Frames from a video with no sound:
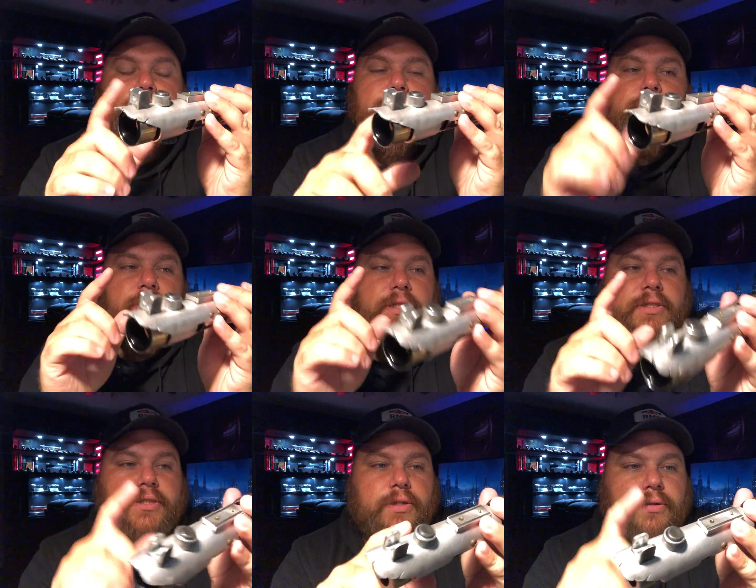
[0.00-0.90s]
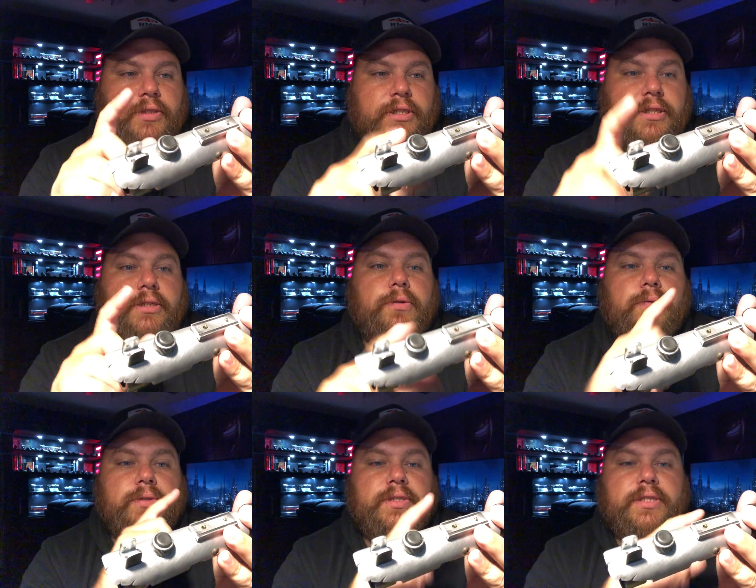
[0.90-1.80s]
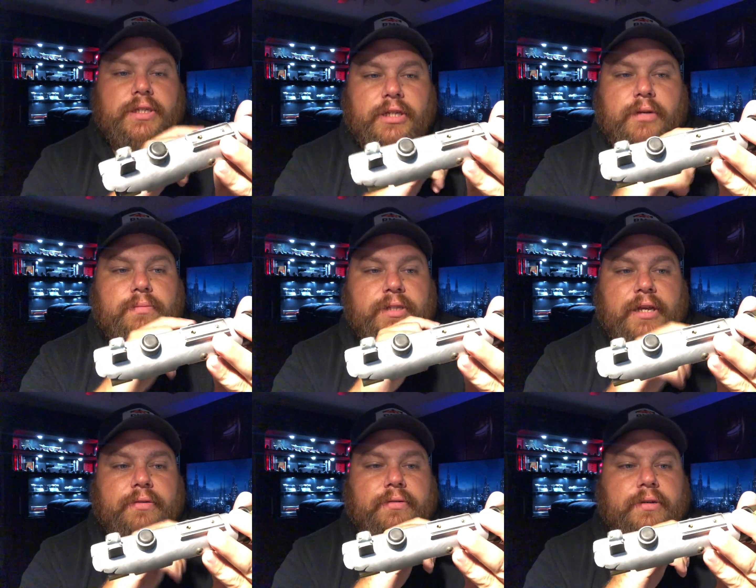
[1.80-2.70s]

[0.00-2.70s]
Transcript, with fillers: dude is so stinking cool to see come together.